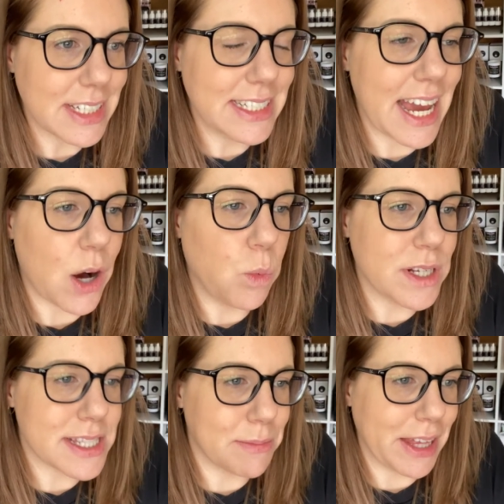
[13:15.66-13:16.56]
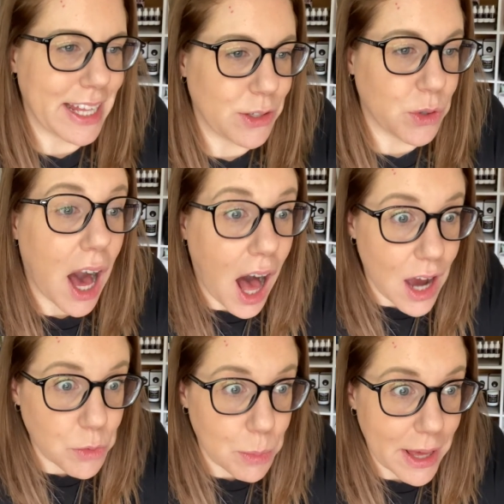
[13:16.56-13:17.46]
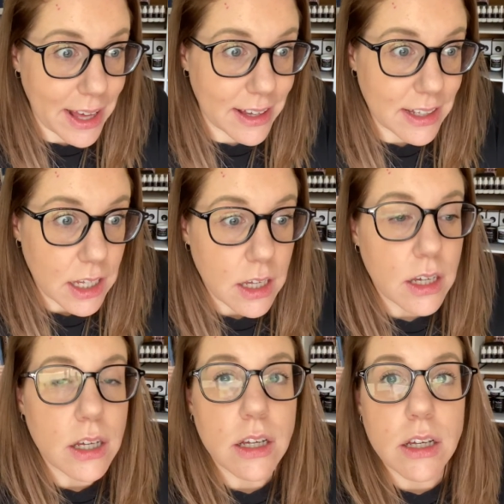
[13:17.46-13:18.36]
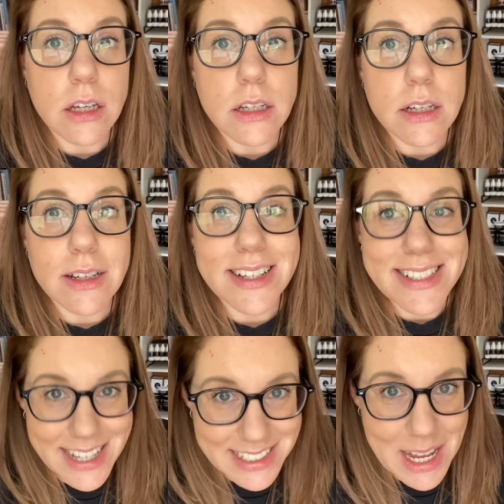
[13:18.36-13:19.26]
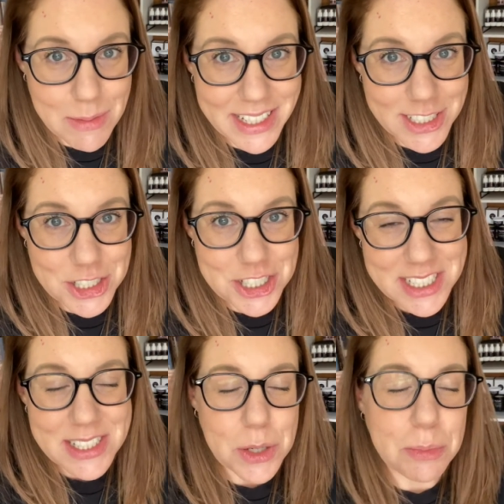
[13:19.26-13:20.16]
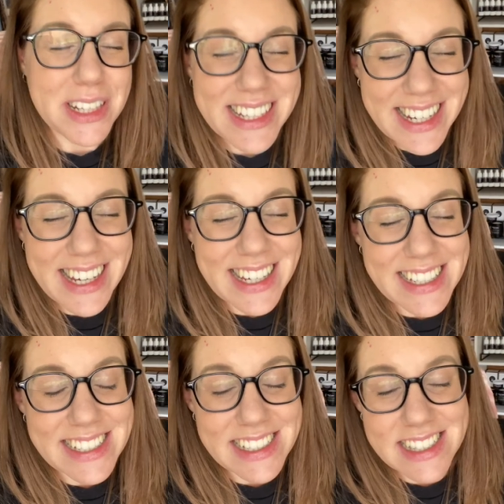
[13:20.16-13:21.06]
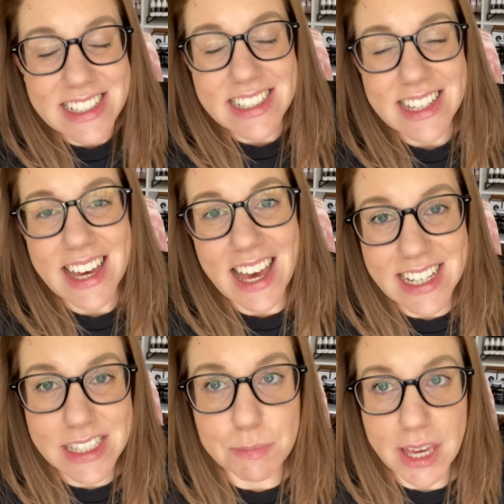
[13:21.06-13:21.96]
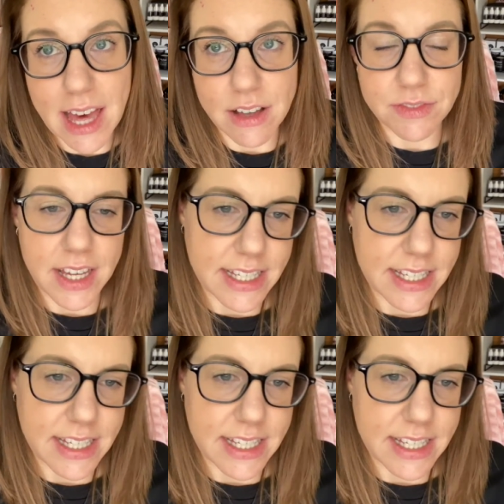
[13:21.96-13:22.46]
Now, what's something that you can't repair? Sun damage. So please, SPF.